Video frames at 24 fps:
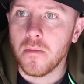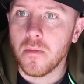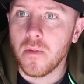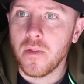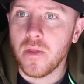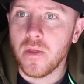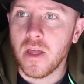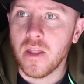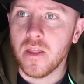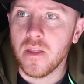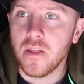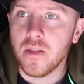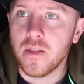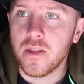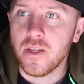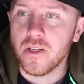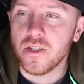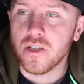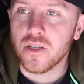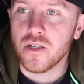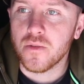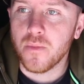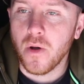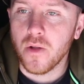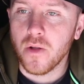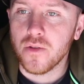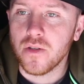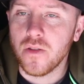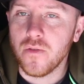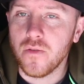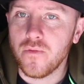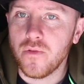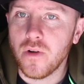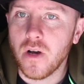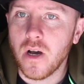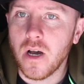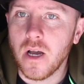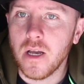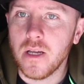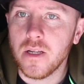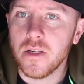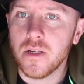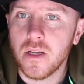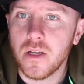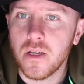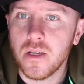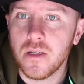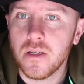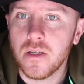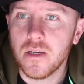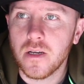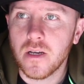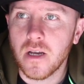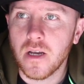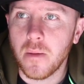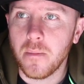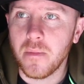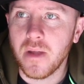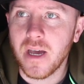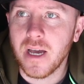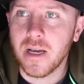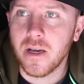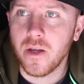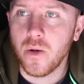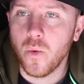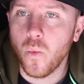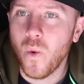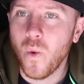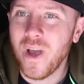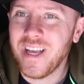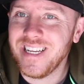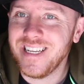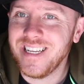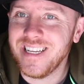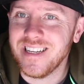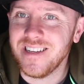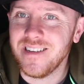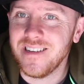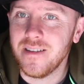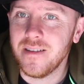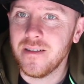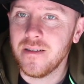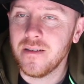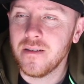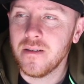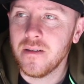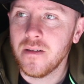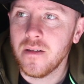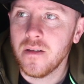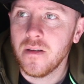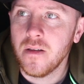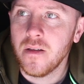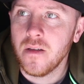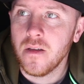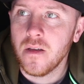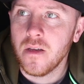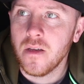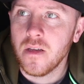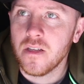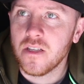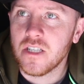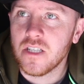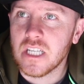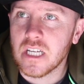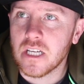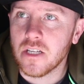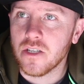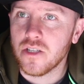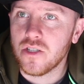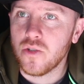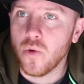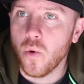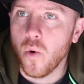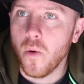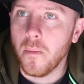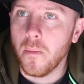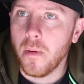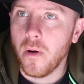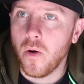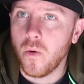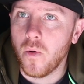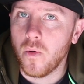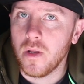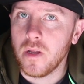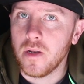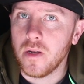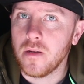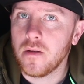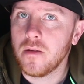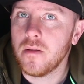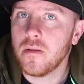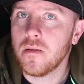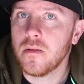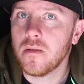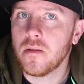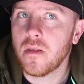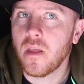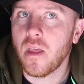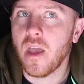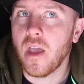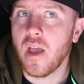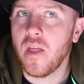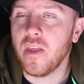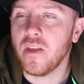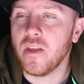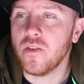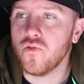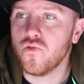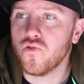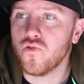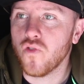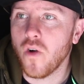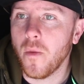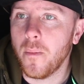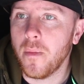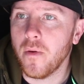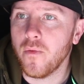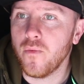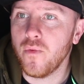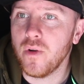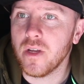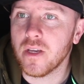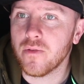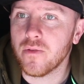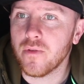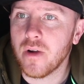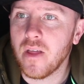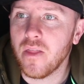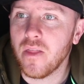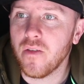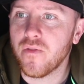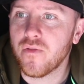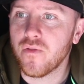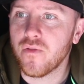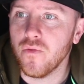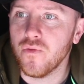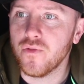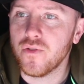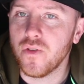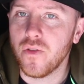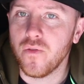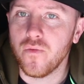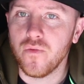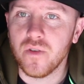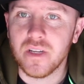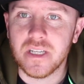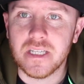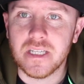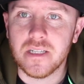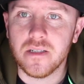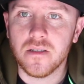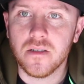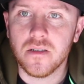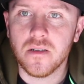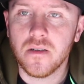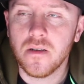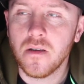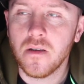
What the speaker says: Then there's a spot to the right. I'm now going to wade in, stick a storm pole in, and then drop a rig around the front of the reeds.